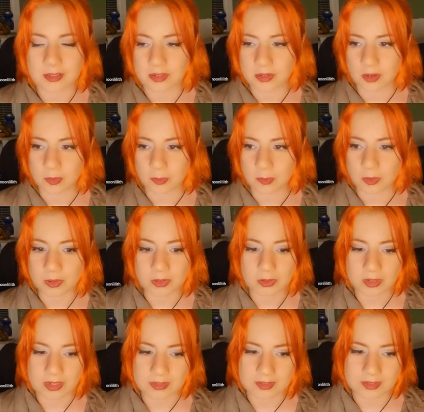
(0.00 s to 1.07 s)
You know,
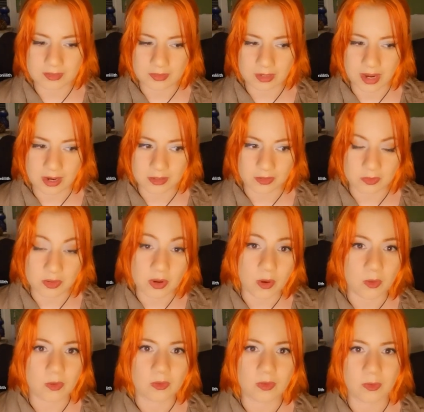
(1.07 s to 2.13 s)
Mercury is kind of
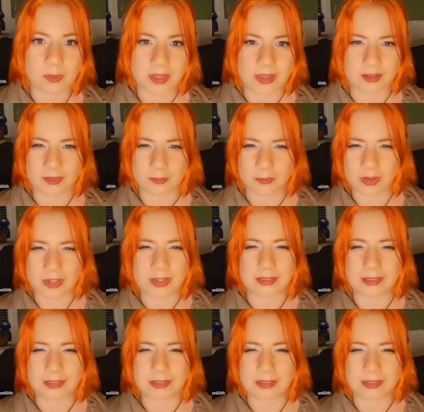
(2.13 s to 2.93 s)
known for being very